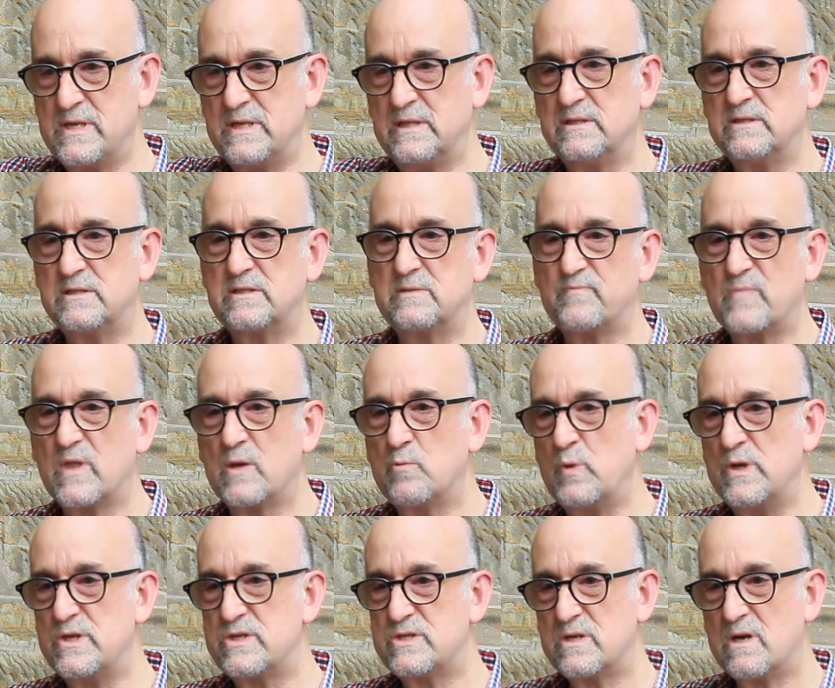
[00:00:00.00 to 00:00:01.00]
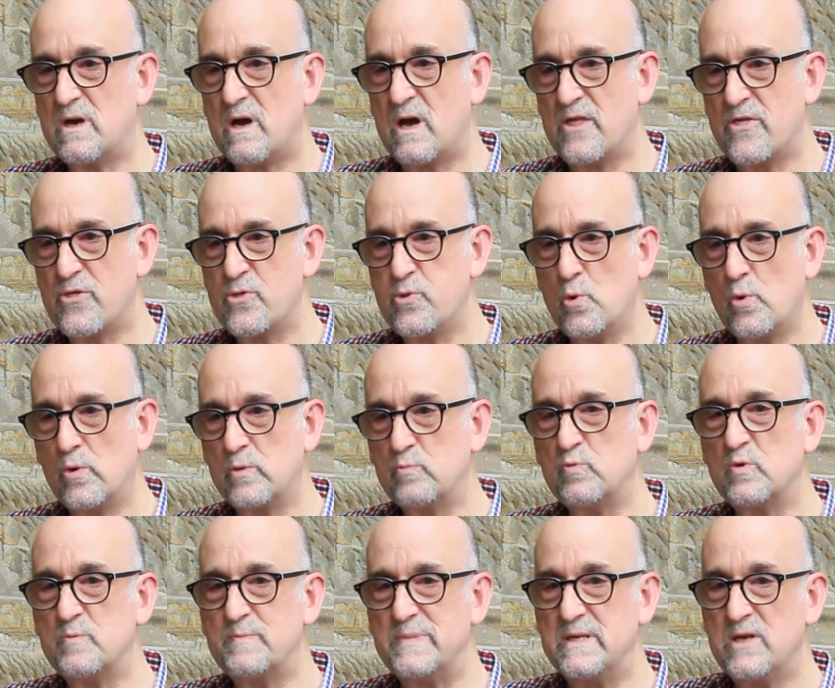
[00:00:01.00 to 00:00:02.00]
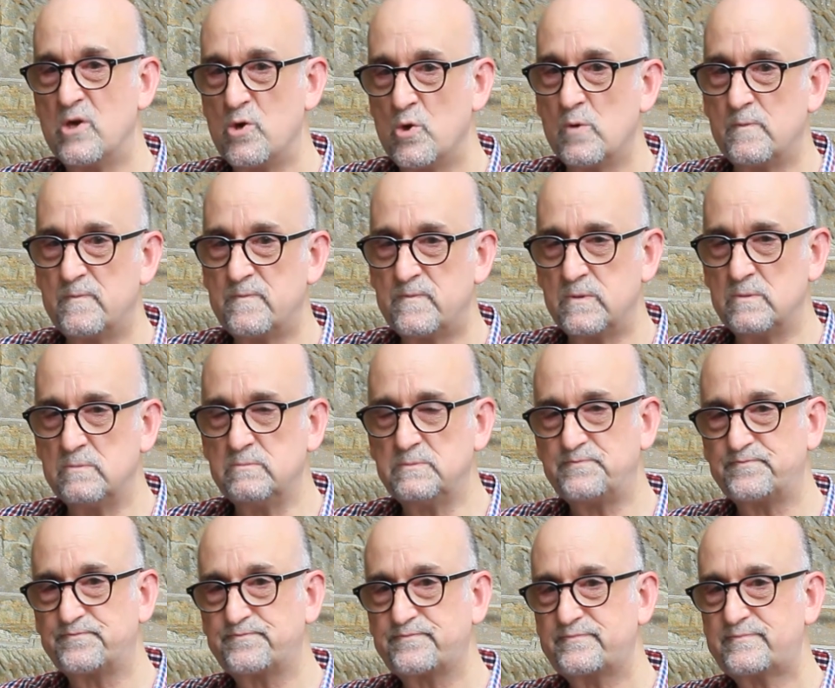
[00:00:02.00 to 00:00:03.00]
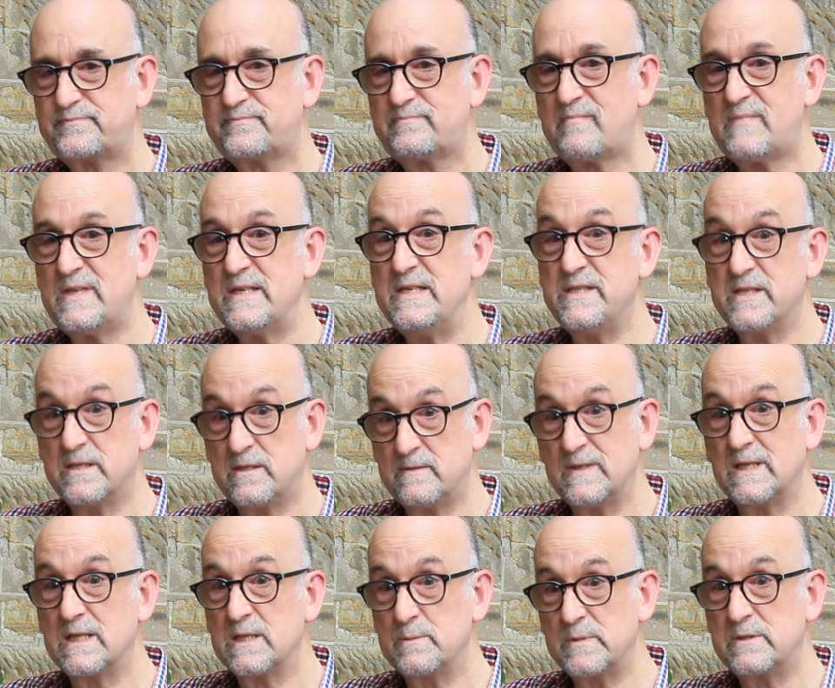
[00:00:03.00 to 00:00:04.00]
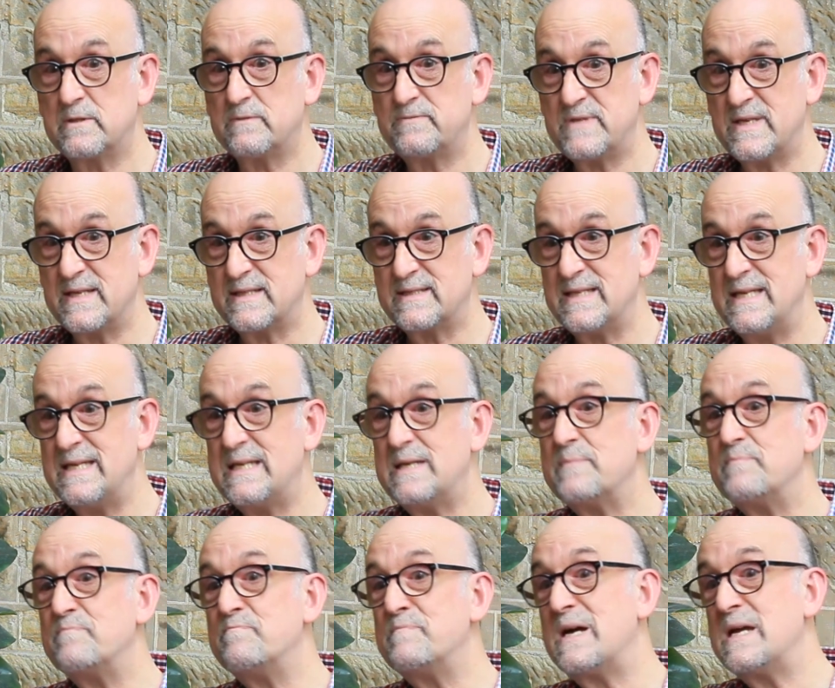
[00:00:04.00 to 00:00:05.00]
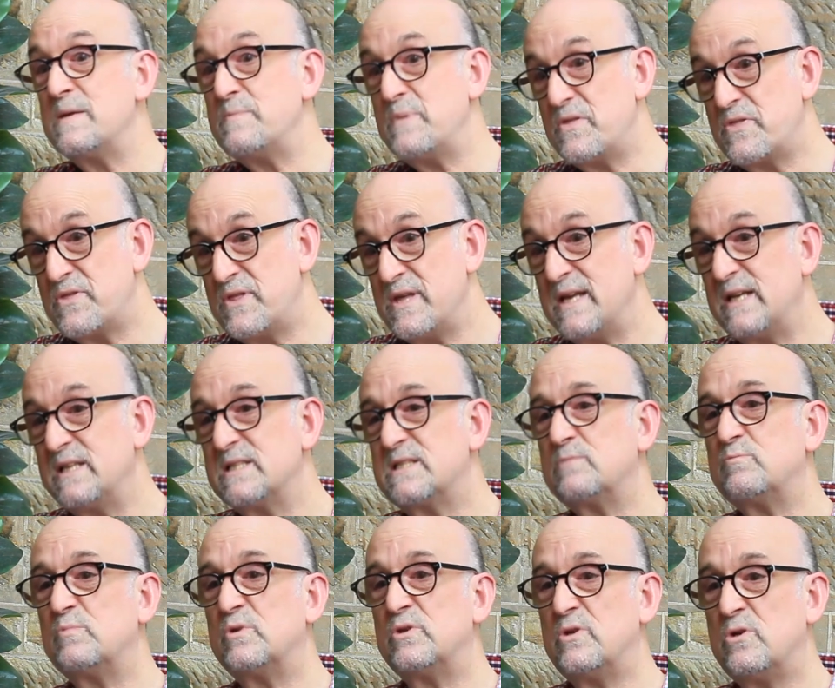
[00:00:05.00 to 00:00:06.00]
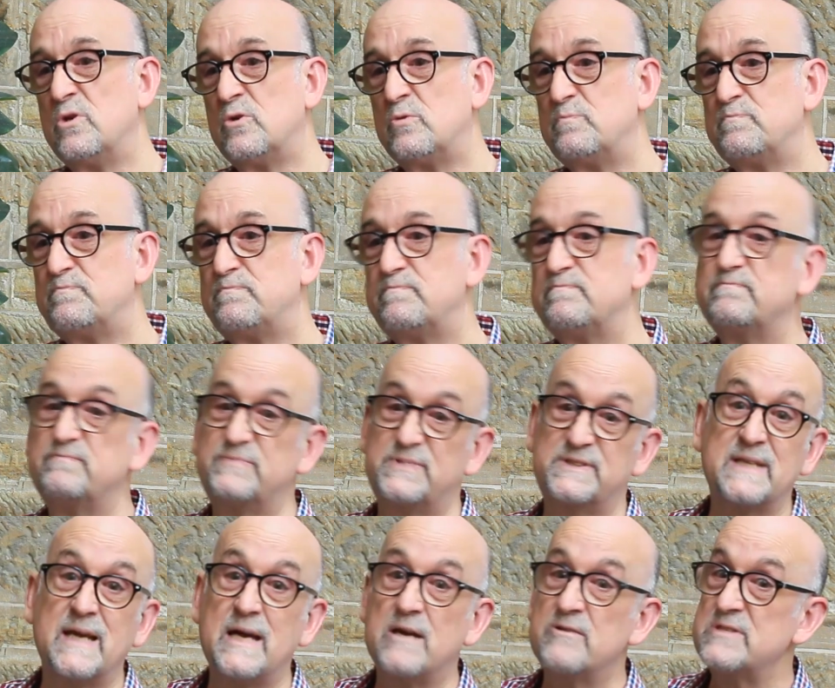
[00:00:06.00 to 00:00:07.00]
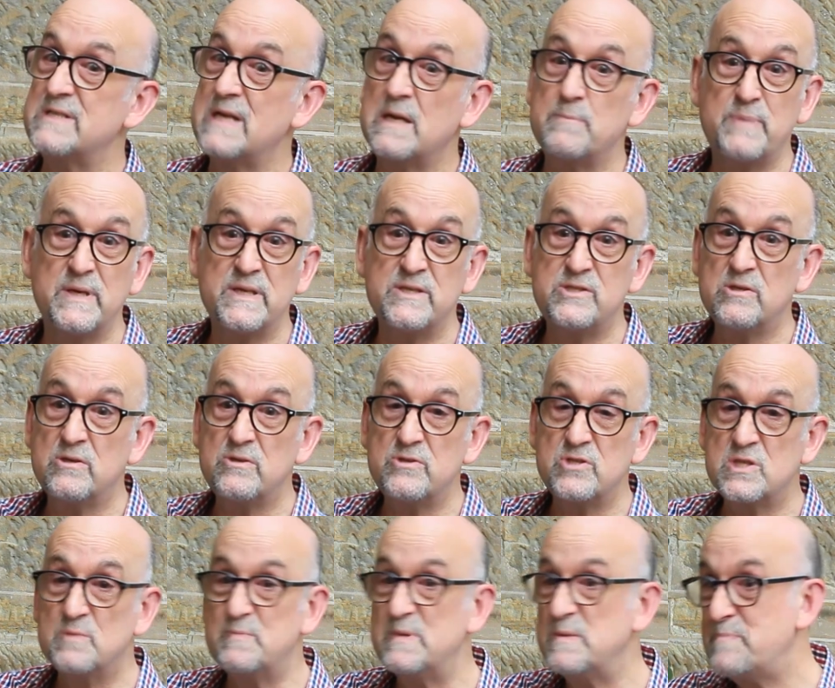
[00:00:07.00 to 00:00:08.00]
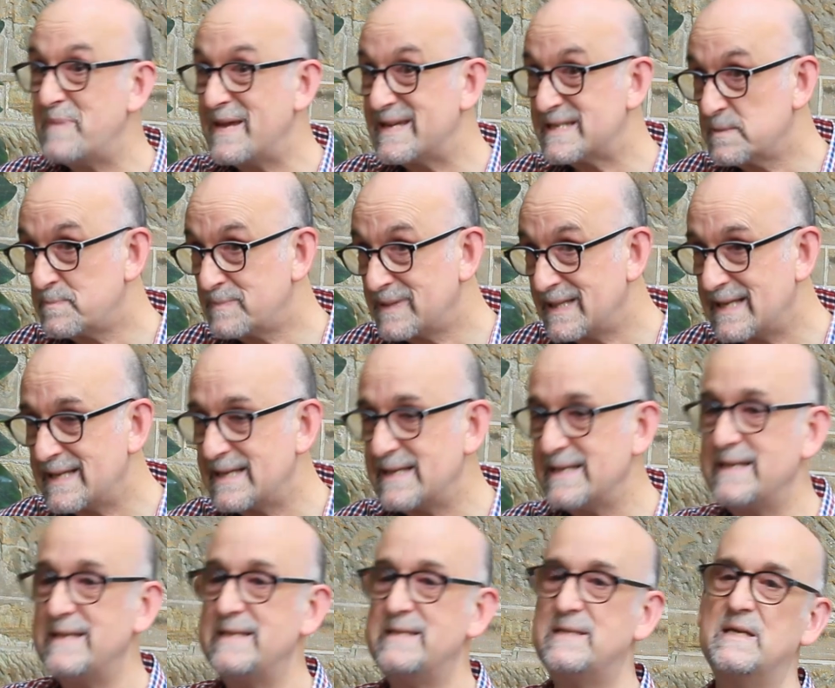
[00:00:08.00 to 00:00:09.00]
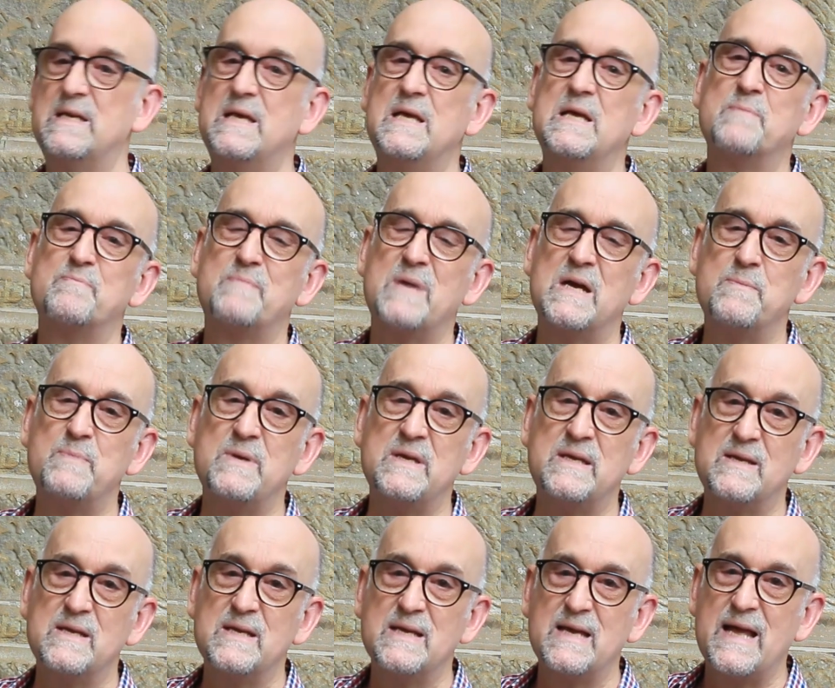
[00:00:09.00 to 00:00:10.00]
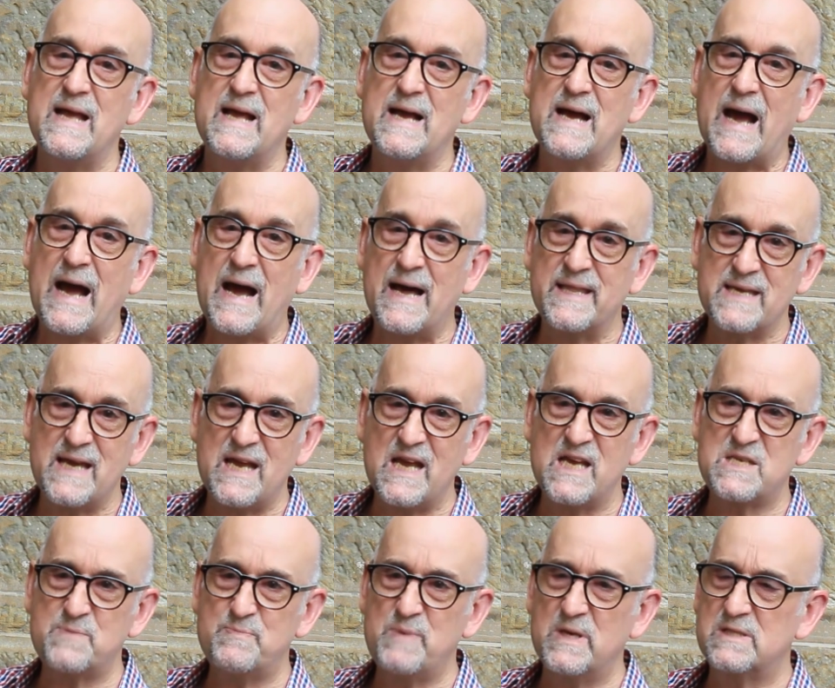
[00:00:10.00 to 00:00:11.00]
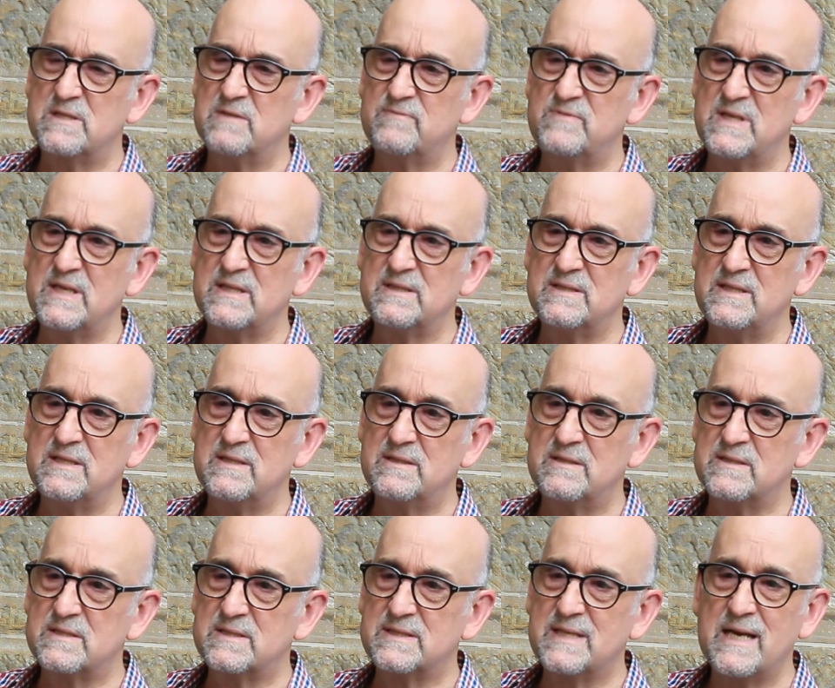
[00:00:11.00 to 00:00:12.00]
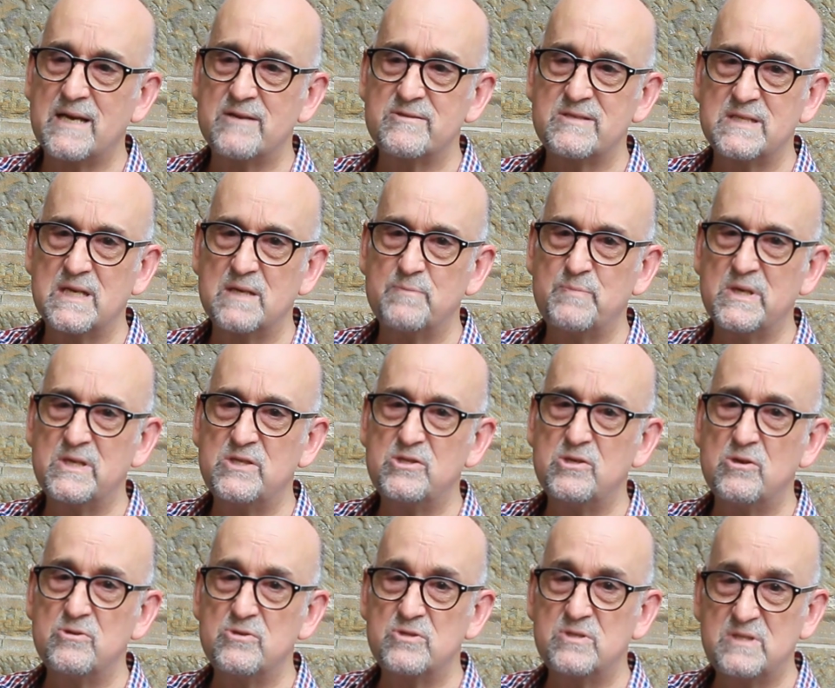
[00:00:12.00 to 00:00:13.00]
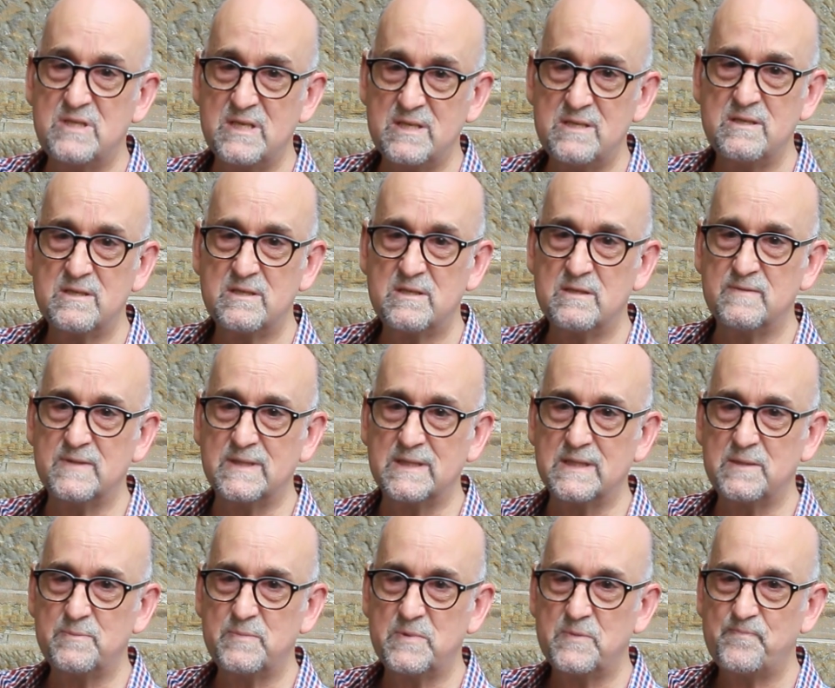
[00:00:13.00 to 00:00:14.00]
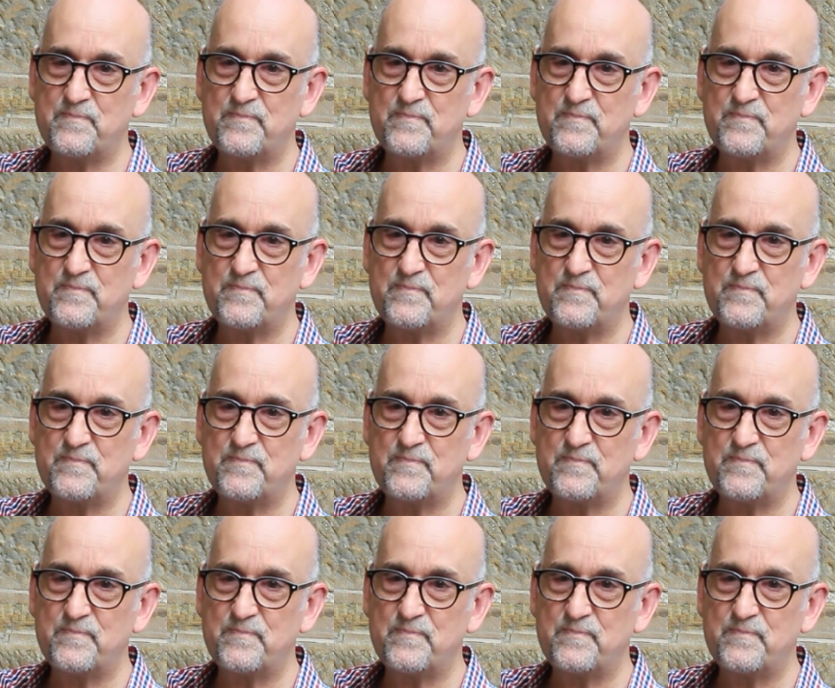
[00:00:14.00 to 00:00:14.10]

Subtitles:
things which I thought would be helpful in the development of technique, maybe things that would help scales and arpeggios to be better played, maybe other aspects of technique that scales and arpeggios didn't develop.